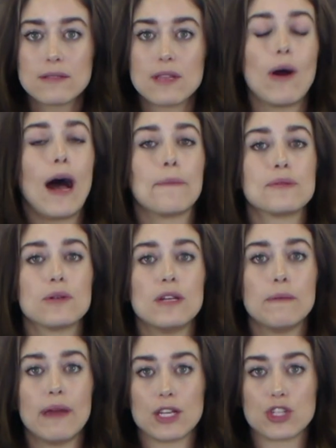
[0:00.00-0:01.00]
so absolutely
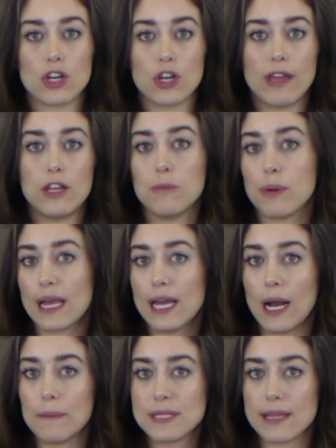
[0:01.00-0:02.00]
make sure that you bring it
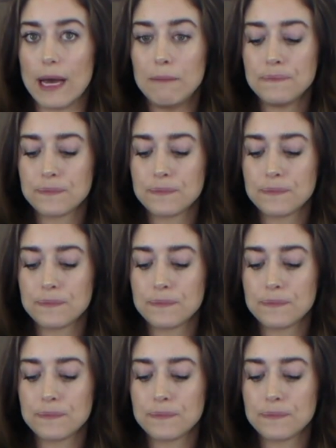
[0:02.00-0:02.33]
up to them.